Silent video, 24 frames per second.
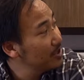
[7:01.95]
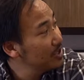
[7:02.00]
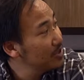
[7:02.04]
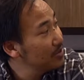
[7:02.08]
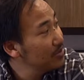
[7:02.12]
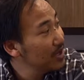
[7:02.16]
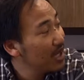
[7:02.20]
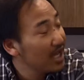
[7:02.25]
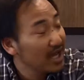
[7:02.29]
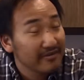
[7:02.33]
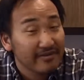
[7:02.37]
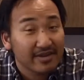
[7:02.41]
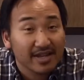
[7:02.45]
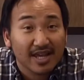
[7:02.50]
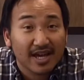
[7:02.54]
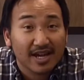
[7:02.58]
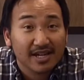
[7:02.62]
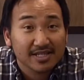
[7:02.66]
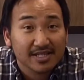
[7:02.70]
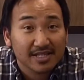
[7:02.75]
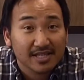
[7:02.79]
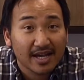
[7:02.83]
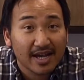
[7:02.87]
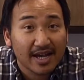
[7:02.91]
do have a
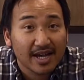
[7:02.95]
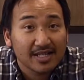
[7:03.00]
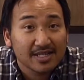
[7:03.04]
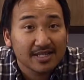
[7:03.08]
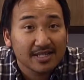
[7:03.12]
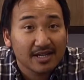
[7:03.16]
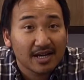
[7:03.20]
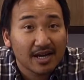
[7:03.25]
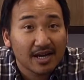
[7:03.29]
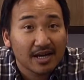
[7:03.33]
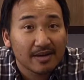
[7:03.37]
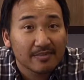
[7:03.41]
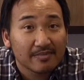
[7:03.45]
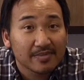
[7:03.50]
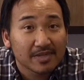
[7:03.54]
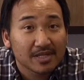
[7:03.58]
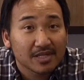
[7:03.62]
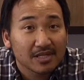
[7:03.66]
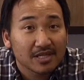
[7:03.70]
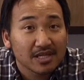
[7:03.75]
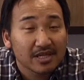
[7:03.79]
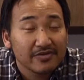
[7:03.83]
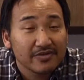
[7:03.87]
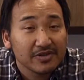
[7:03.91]
lot of slides
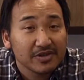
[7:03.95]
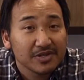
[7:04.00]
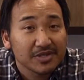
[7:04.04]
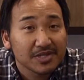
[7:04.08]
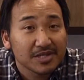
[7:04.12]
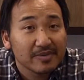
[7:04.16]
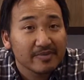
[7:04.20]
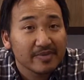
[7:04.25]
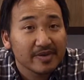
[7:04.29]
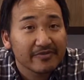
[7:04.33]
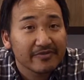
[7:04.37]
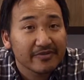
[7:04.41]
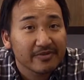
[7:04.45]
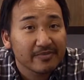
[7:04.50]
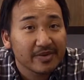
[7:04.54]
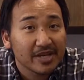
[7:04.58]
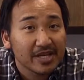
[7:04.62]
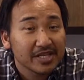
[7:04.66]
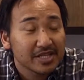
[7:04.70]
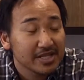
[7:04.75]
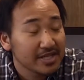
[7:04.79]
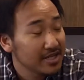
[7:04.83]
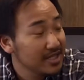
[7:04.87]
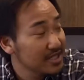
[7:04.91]
to give you some
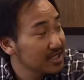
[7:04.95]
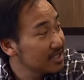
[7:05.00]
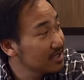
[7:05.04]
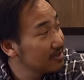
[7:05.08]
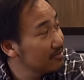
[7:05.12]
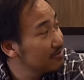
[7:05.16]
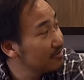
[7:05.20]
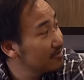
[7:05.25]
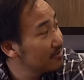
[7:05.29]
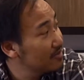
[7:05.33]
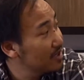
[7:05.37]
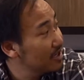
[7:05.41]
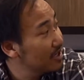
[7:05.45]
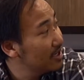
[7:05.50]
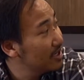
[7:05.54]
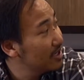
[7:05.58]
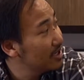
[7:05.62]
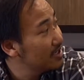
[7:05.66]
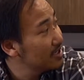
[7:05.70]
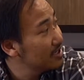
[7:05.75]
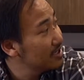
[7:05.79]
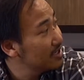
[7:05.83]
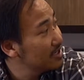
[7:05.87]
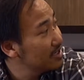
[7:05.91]
information and some
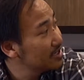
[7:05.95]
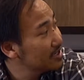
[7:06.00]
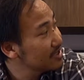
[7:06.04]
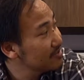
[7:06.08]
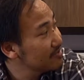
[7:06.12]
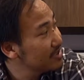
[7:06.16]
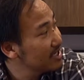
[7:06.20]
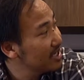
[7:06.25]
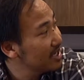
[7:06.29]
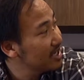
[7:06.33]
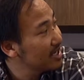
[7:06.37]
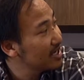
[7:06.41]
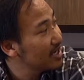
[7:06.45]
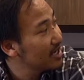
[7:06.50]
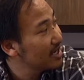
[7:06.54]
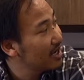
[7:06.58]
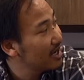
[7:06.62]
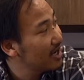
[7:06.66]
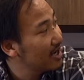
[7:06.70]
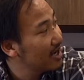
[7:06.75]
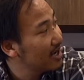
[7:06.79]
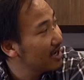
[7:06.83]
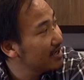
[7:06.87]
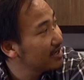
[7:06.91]
data
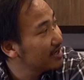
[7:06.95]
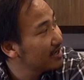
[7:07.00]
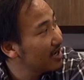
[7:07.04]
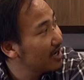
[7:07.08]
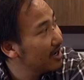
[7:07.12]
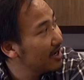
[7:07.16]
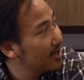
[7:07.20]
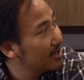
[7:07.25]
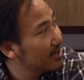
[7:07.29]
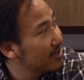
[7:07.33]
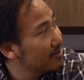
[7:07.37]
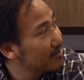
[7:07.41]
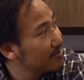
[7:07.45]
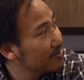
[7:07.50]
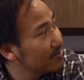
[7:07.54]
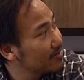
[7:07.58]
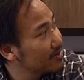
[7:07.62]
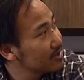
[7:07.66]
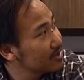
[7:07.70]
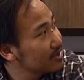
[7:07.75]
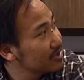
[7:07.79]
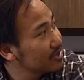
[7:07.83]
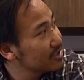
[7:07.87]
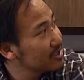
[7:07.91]

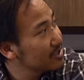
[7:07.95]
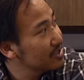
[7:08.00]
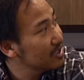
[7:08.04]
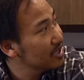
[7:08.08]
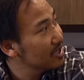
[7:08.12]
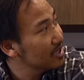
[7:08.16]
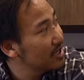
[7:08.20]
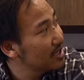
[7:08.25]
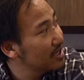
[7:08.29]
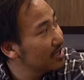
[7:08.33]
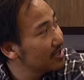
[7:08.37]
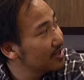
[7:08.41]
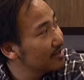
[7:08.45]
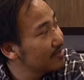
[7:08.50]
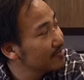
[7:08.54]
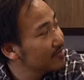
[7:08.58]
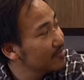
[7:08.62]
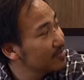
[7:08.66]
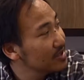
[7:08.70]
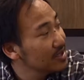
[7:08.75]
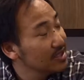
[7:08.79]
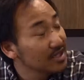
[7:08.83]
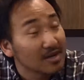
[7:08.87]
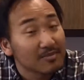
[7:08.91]
on the
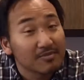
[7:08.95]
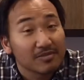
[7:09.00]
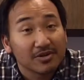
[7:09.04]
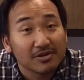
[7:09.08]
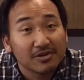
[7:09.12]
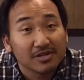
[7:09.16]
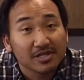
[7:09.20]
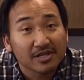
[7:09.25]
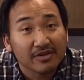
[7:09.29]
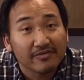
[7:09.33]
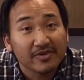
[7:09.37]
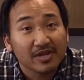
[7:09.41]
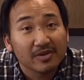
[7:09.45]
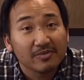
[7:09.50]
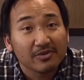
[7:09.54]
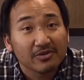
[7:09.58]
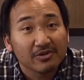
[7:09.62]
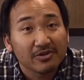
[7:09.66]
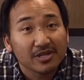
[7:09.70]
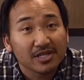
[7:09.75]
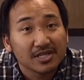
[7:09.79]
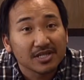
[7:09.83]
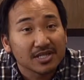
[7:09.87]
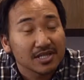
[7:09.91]
numbers of
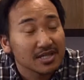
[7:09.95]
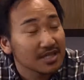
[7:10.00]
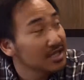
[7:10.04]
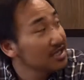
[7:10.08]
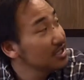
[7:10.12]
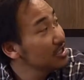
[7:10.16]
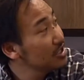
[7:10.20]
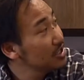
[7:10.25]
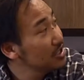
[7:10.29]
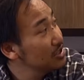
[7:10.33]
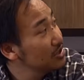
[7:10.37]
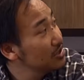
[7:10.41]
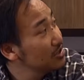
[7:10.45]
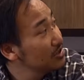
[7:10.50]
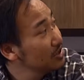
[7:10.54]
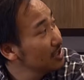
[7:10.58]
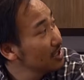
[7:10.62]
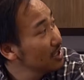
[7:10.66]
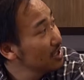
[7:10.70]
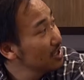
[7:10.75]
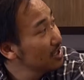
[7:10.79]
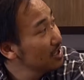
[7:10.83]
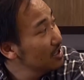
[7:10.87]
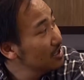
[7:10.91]
immigrants into
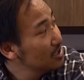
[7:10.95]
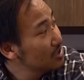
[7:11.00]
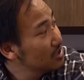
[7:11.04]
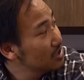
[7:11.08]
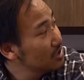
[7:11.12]
the